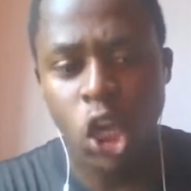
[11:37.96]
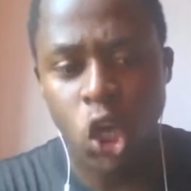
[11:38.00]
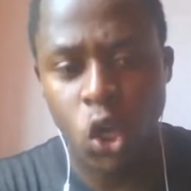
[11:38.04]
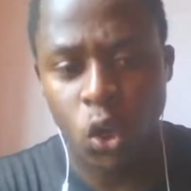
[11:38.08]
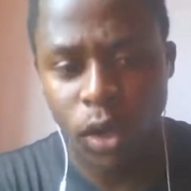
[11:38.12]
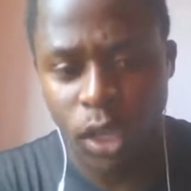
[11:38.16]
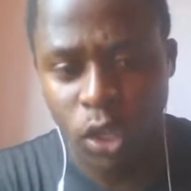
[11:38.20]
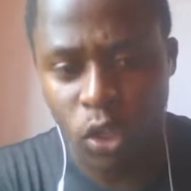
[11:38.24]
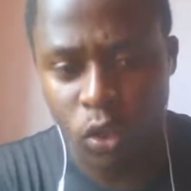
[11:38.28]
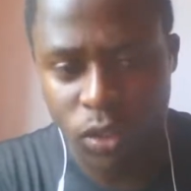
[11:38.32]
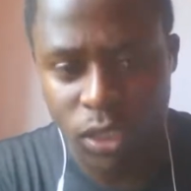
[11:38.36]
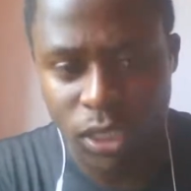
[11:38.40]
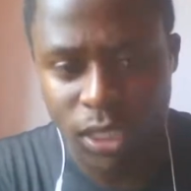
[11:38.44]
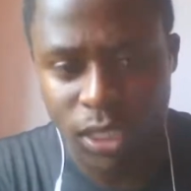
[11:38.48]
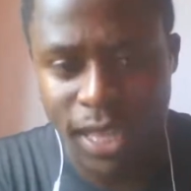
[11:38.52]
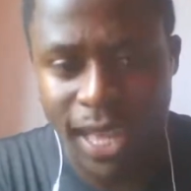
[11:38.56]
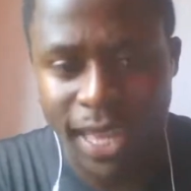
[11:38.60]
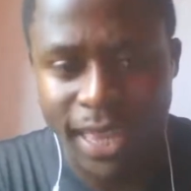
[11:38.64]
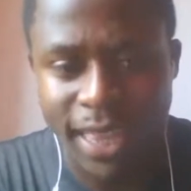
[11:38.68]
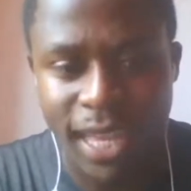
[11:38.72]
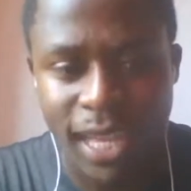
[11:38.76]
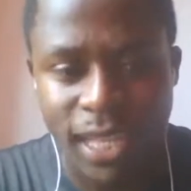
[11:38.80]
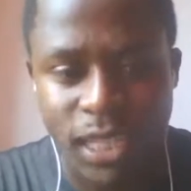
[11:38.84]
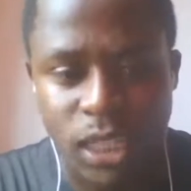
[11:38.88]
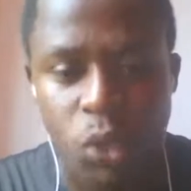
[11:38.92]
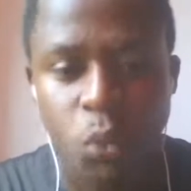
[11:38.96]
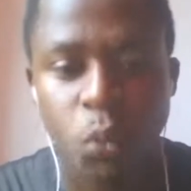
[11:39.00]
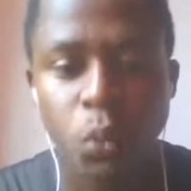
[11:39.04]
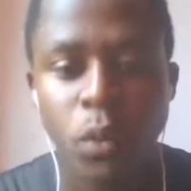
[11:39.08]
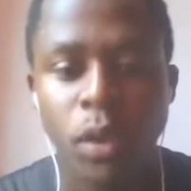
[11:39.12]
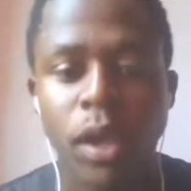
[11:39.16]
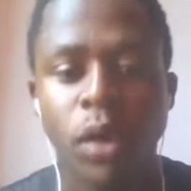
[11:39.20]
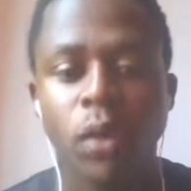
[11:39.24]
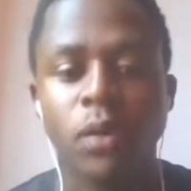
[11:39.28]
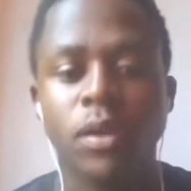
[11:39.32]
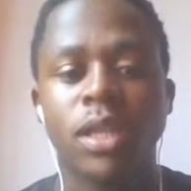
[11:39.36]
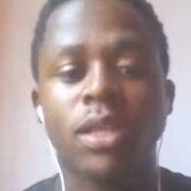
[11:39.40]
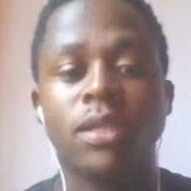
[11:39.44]
You cannot deny that.
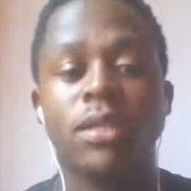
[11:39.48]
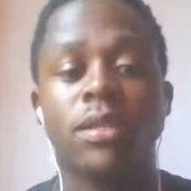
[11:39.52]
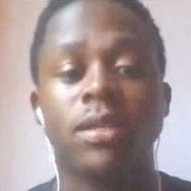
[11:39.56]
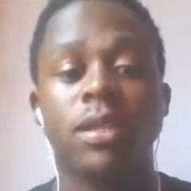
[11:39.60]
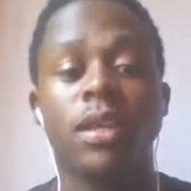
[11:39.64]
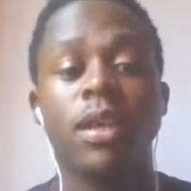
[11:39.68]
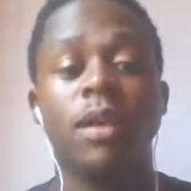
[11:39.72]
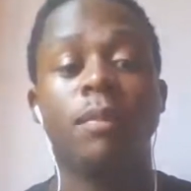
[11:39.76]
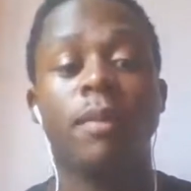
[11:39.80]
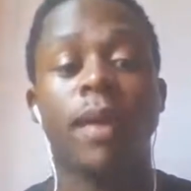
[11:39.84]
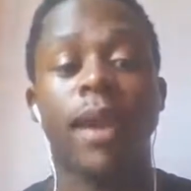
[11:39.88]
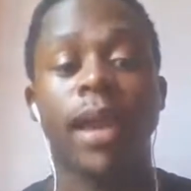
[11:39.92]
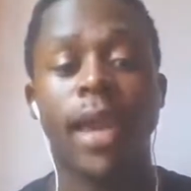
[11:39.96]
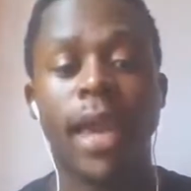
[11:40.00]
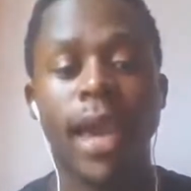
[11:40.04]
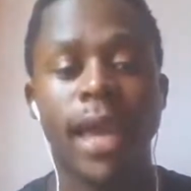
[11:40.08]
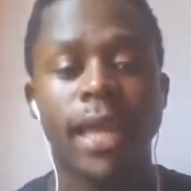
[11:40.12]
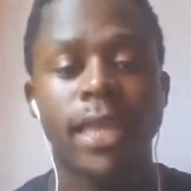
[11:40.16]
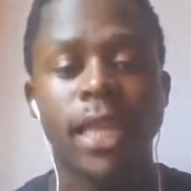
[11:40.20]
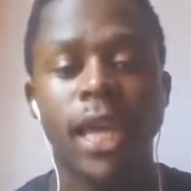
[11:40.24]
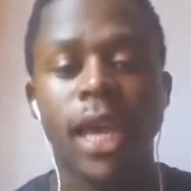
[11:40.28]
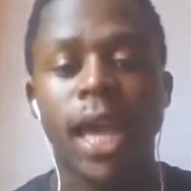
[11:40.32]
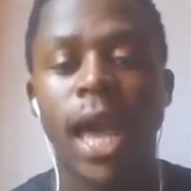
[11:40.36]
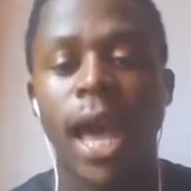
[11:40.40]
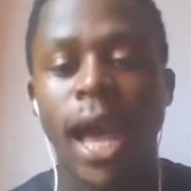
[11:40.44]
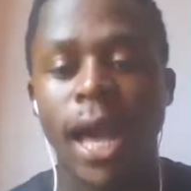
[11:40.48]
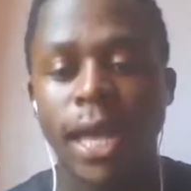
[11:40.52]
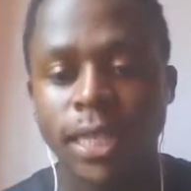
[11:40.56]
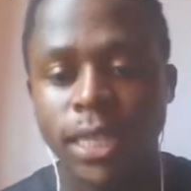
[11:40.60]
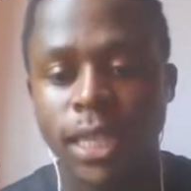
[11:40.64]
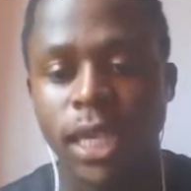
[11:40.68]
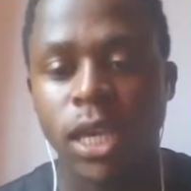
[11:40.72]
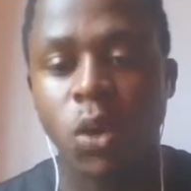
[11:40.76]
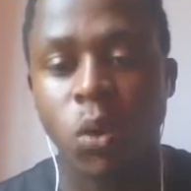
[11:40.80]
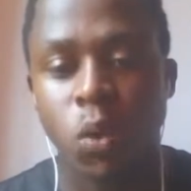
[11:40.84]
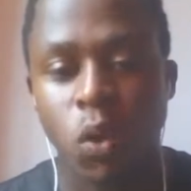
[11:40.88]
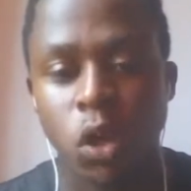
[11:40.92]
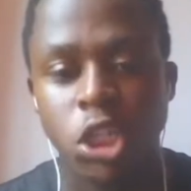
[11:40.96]
We are gonna see him again
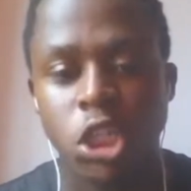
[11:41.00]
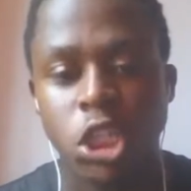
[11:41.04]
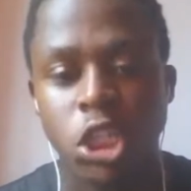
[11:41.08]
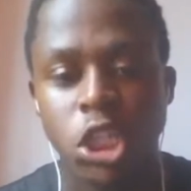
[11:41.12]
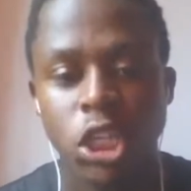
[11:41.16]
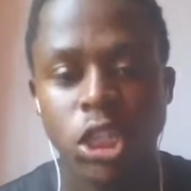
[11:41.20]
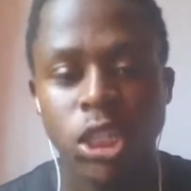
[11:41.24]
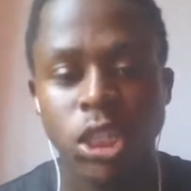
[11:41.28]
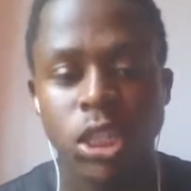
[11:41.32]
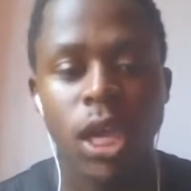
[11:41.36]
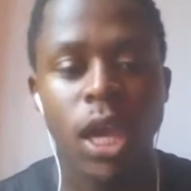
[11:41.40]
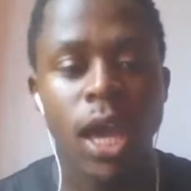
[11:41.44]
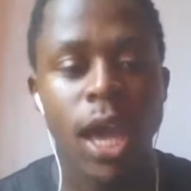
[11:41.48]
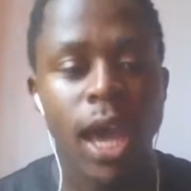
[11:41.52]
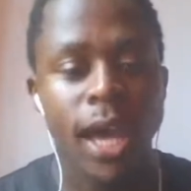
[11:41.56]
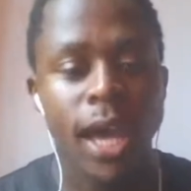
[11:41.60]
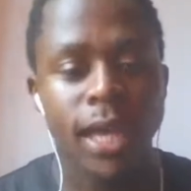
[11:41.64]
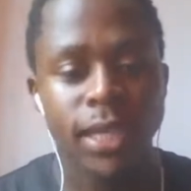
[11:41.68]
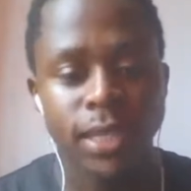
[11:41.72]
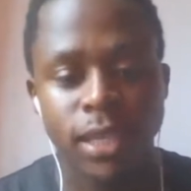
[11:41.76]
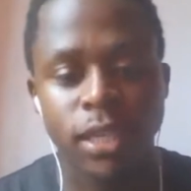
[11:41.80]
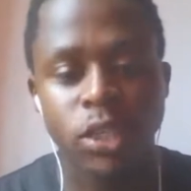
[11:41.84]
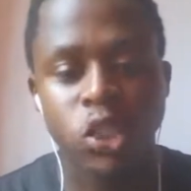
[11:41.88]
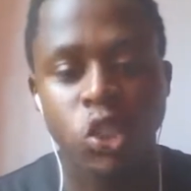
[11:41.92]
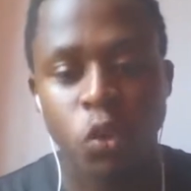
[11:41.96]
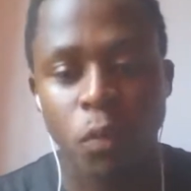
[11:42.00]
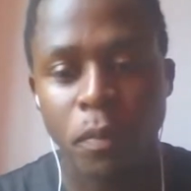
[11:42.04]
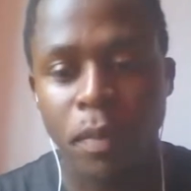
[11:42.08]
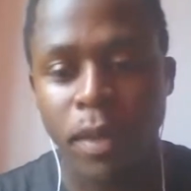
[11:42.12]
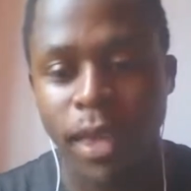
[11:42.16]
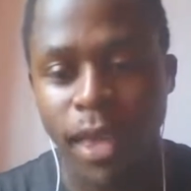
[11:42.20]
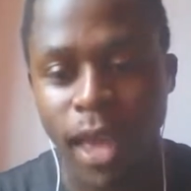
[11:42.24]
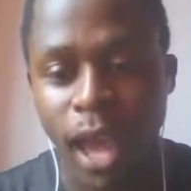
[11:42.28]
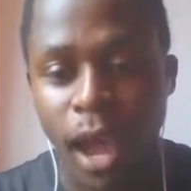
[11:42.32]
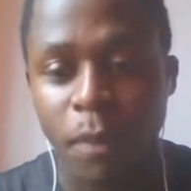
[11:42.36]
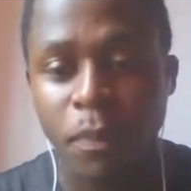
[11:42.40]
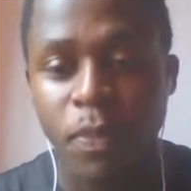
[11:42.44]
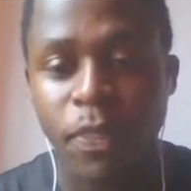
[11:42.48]
asking questions, asking to
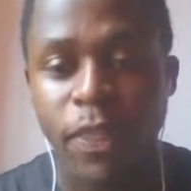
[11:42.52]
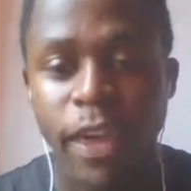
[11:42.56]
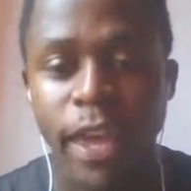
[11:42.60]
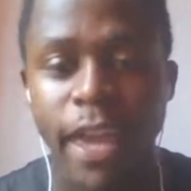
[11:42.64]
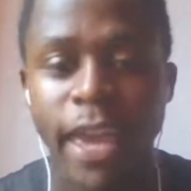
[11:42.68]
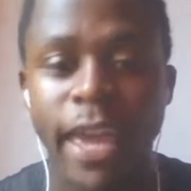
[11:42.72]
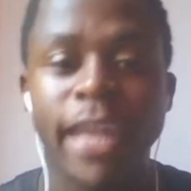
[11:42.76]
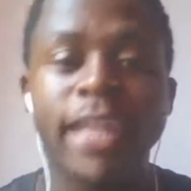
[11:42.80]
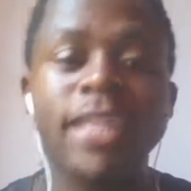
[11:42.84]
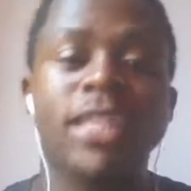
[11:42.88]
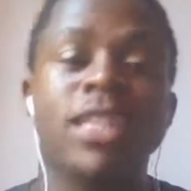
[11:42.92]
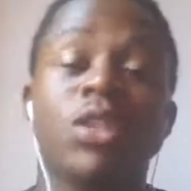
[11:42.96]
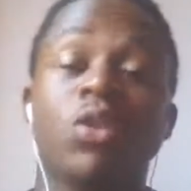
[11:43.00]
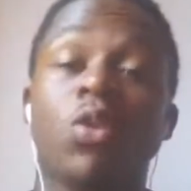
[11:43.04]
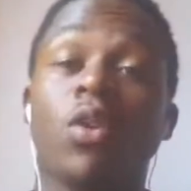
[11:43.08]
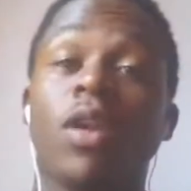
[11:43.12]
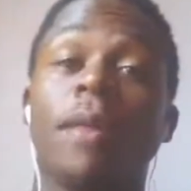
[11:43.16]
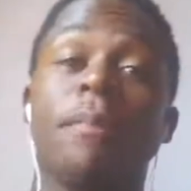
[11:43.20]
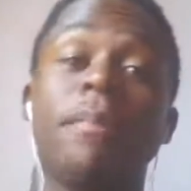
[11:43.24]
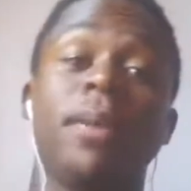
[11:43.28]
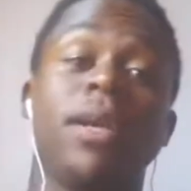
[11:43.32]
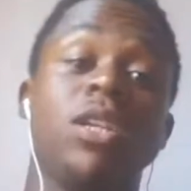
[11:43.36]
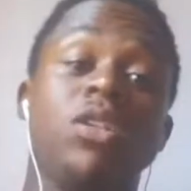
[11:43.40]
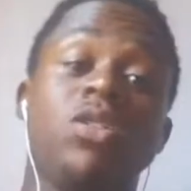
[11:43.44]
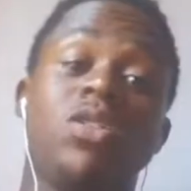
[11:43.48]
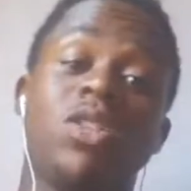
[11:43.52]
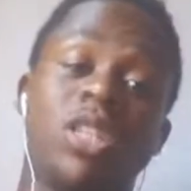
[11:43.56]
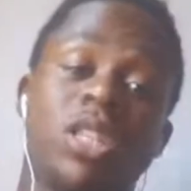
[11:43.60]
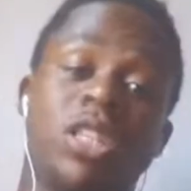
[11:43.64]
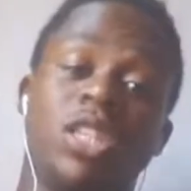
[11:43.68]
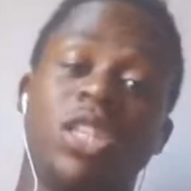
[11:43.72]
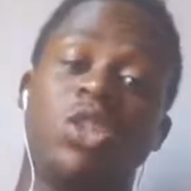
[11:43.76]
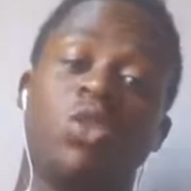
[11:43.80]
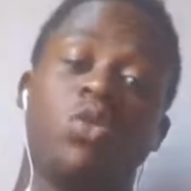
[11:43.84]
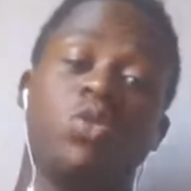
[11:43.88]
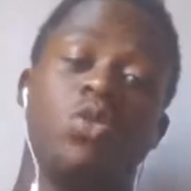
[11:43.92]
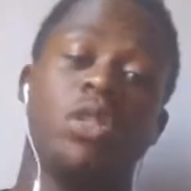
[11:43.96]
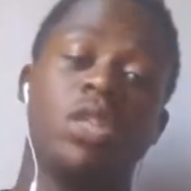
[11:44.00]
be out there, and it's gonna be
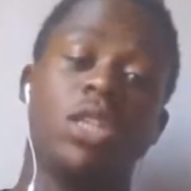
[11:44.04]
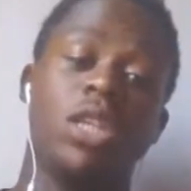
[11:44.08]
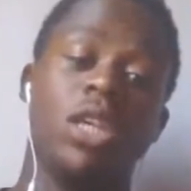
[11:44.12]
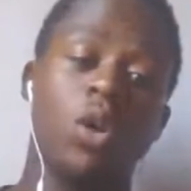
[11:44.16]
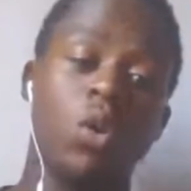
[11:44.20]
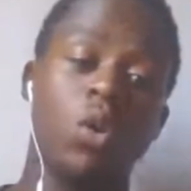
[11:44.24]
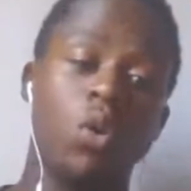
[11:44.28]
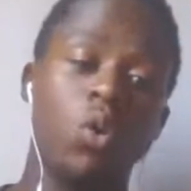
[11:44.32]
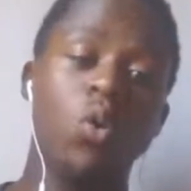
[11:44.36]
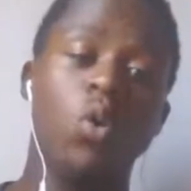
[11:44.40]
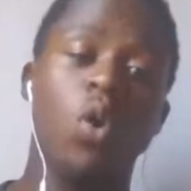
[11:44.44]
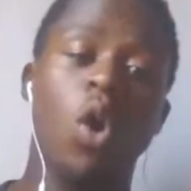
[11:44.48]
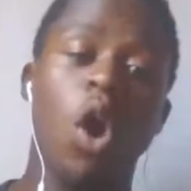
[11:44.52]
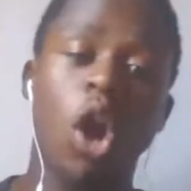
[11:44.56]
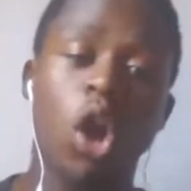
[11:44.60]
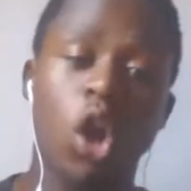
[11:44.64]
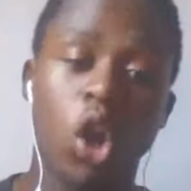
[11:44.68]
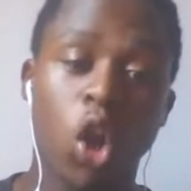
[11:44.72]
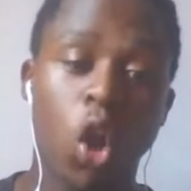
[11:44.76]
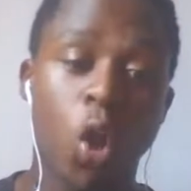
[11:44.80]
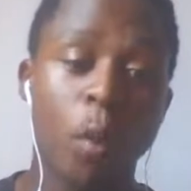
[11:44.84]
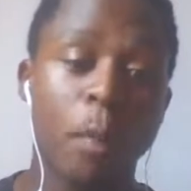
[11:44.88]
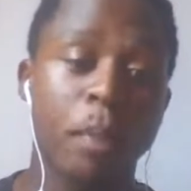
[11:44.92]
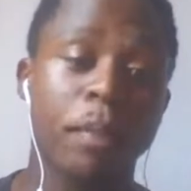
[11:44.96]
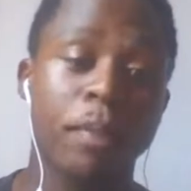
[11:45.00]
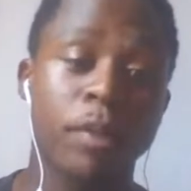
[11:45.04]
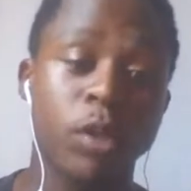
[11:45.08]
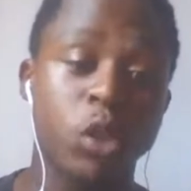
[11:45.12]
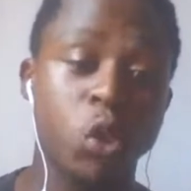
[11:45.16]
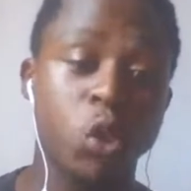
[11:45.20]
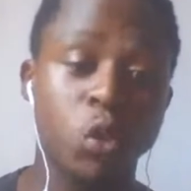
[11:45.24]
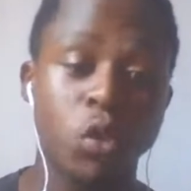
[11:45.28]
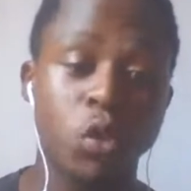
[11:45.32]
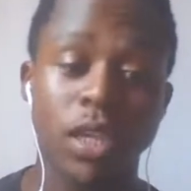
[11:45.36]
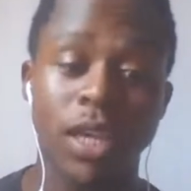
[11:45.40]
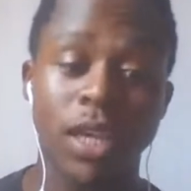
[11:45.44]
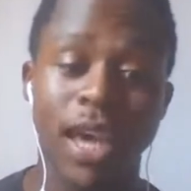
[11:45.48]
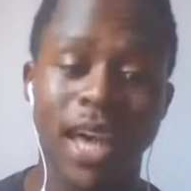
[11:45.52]
interesting to see who Klopp will be
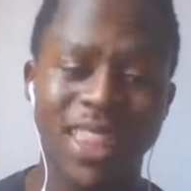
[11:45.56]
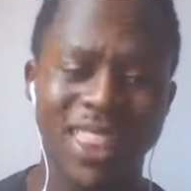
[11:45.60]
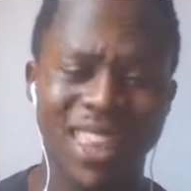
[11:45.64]
choosing.